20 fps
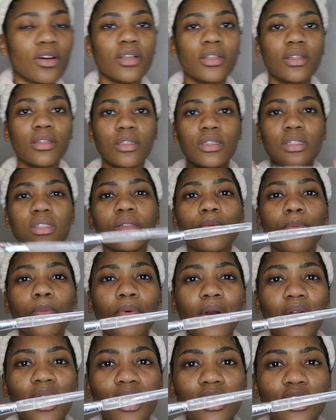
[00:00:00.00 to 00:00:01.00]
got this
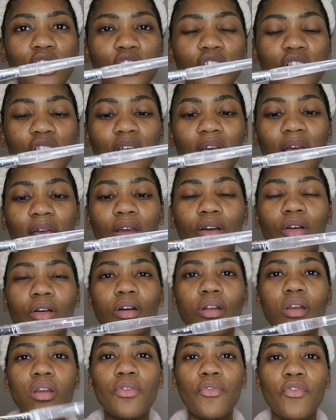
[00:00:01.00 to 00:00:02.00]
brush. I
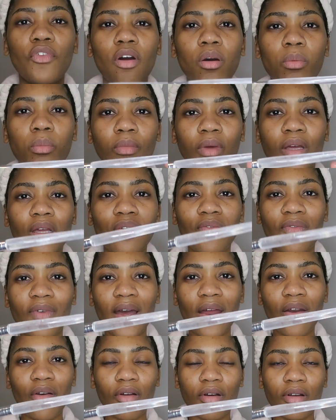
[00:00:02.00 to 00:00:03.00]
got it from
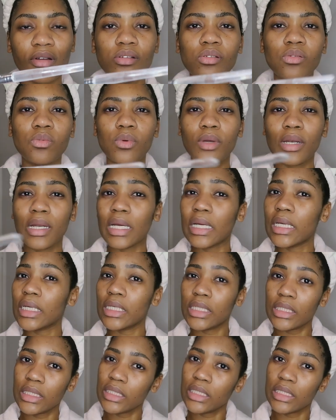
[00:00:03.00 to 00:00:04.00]
Environ when
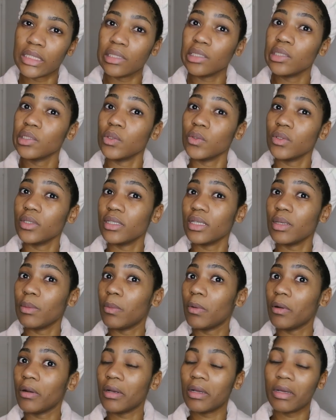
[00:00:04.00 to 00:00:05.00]
I still use their
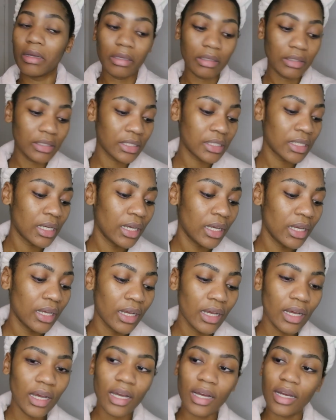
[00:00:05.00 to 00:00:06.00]
products,
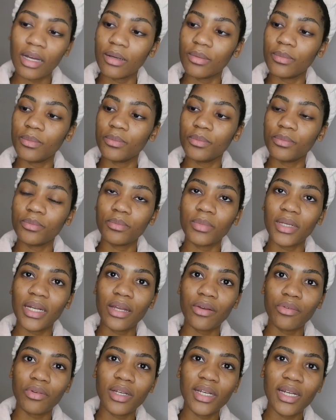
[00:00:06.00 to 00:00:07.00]
but
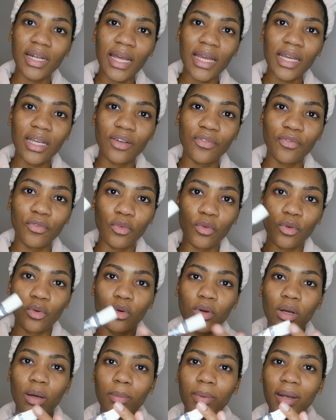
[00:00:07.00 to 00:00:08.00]
I really like it
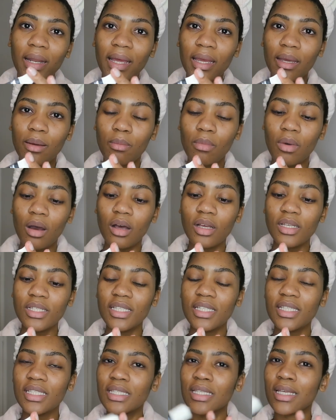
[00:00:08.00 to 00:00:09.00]
for applying
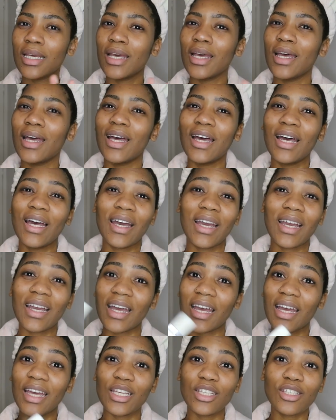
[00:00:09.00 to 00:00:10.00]
masks.
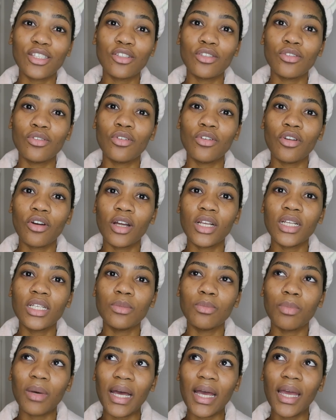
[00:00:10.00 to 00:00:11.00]
Guys, do
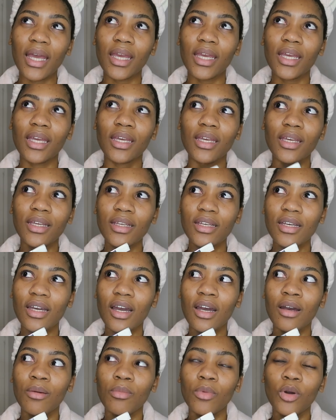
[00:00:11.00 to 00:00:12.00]
not buy
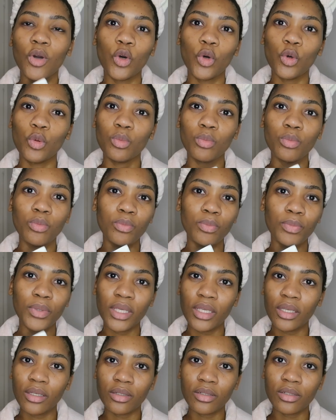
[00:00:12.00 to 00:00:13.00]
home
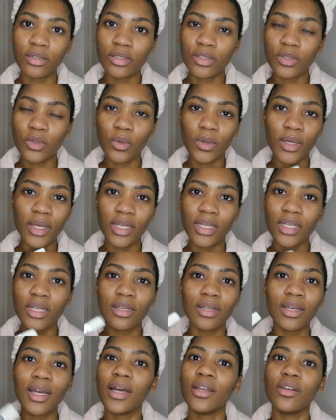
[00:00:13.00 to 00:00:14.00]
peels or
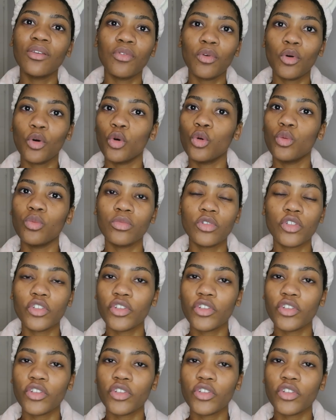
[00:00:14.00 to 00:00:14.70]
any kind of home